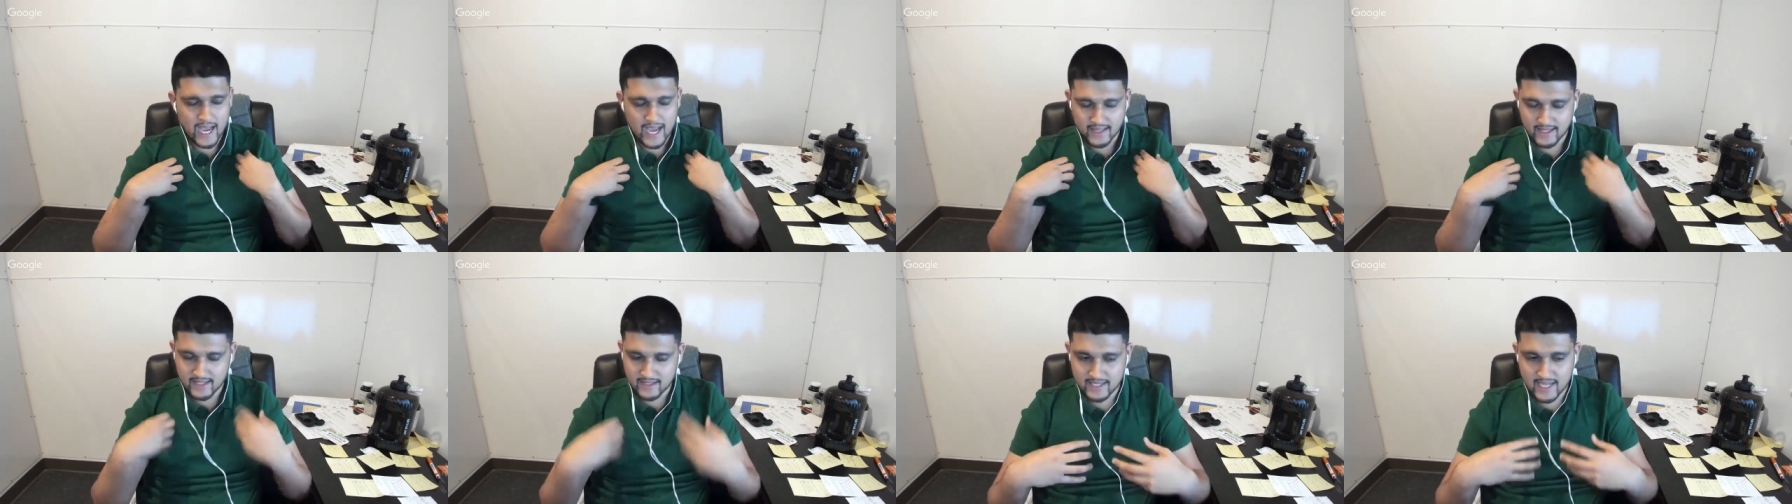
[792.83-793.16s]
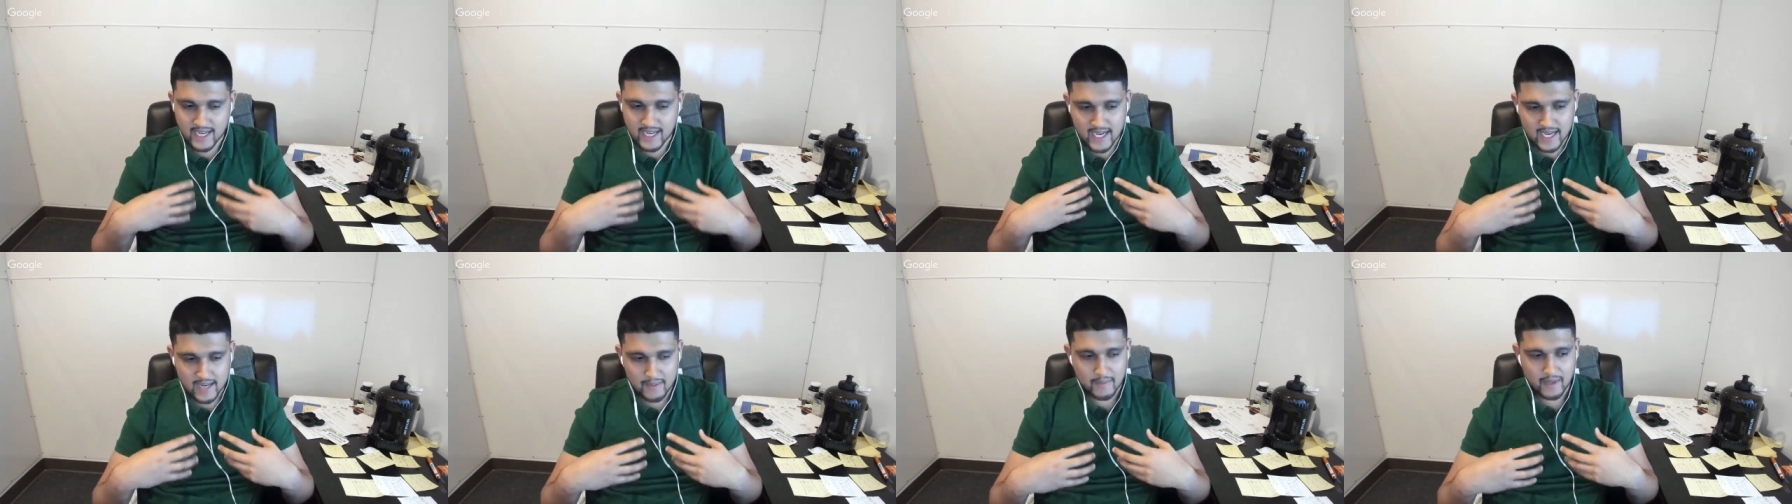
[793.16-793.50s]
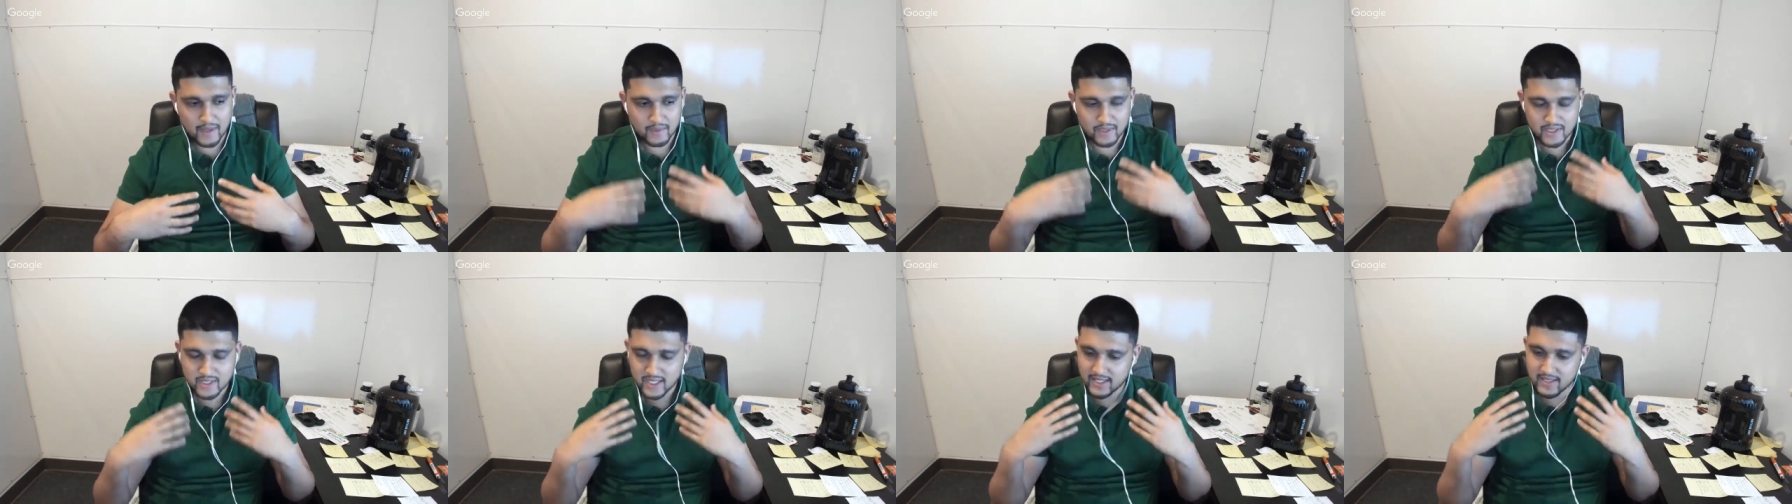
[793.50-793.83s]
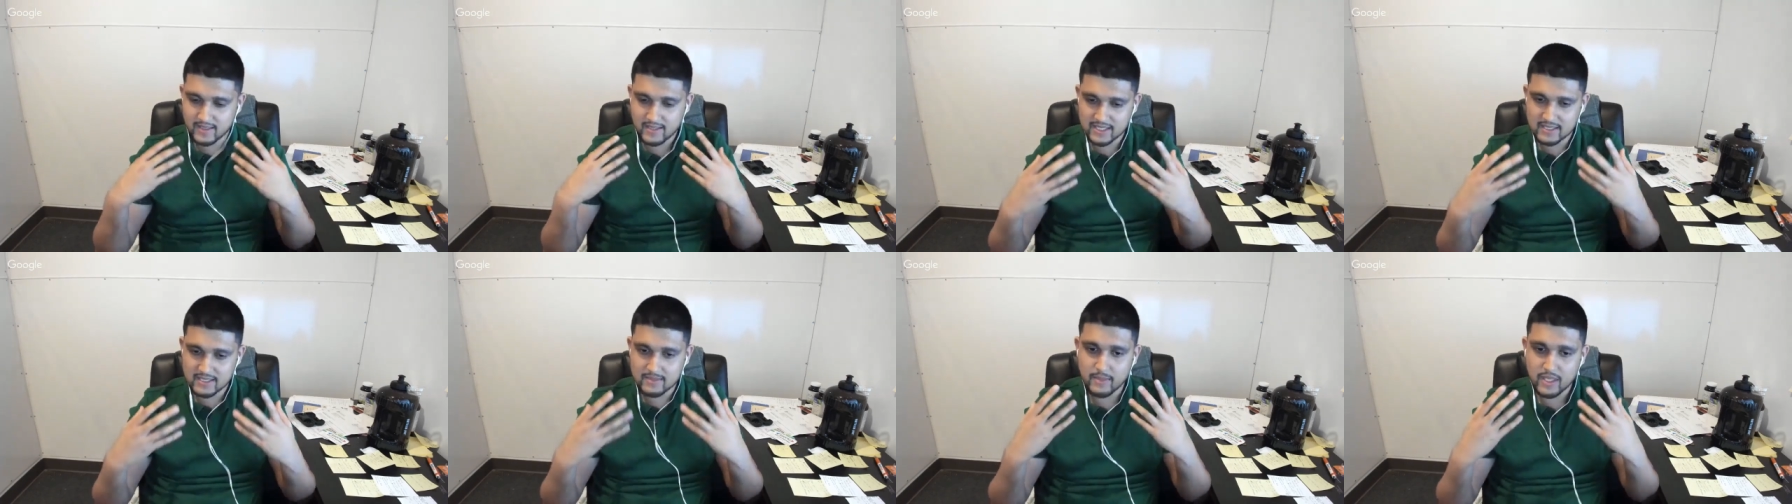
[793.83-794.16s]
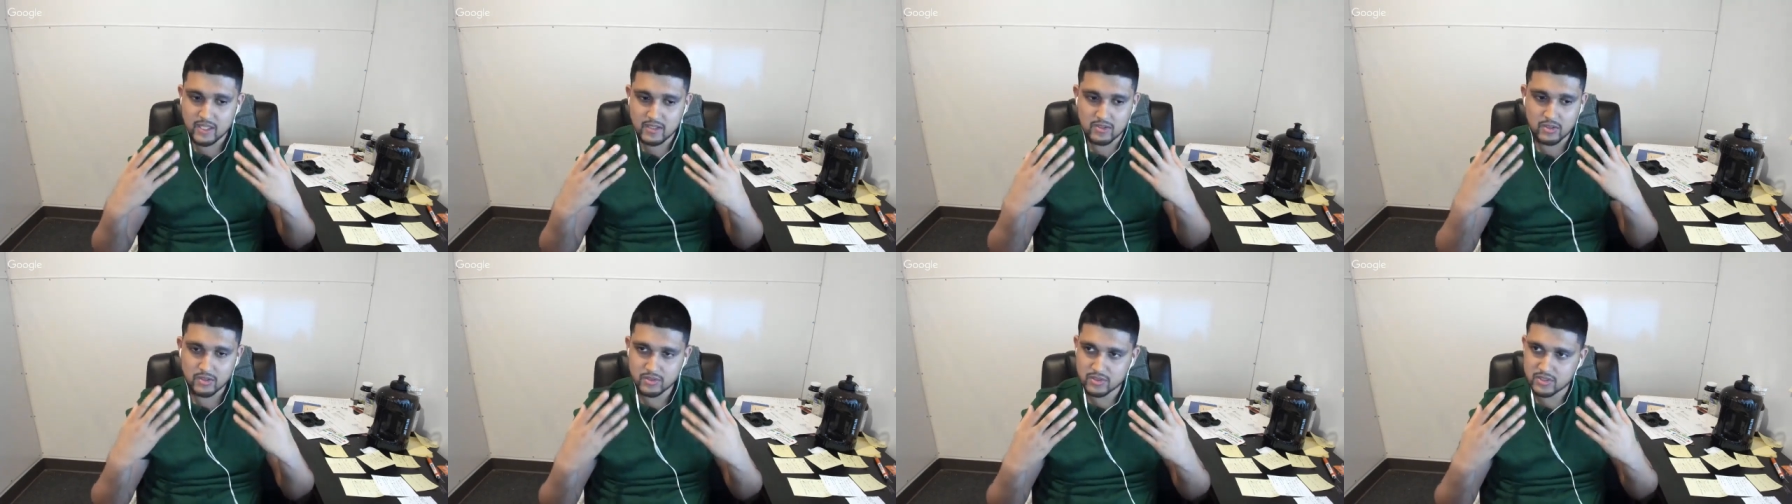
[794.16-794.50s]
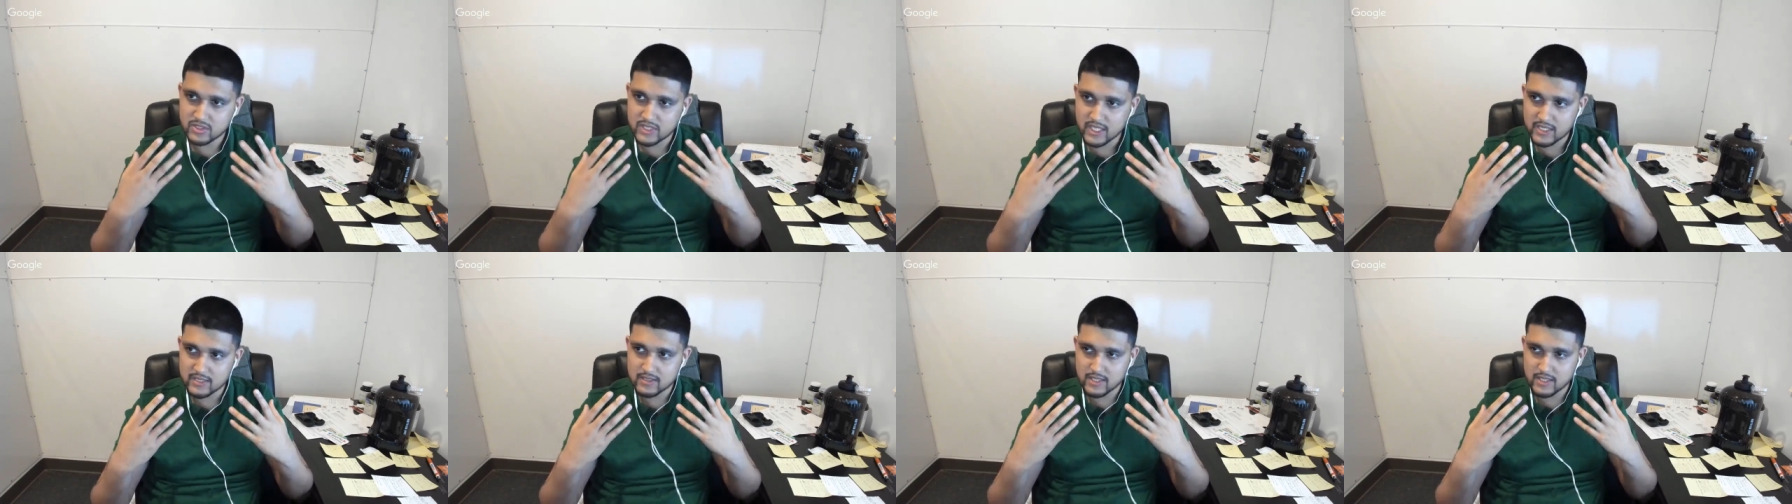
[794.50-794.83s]
at the time, I was like, this makes no
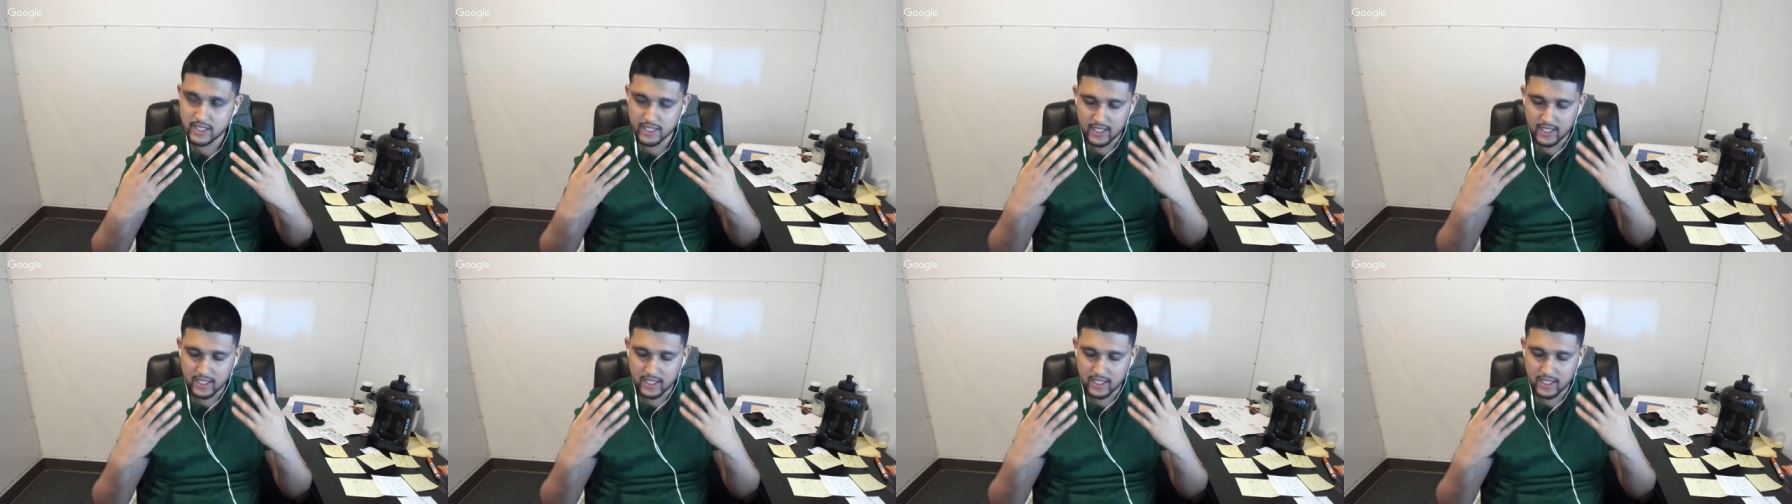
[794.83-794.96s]
sense.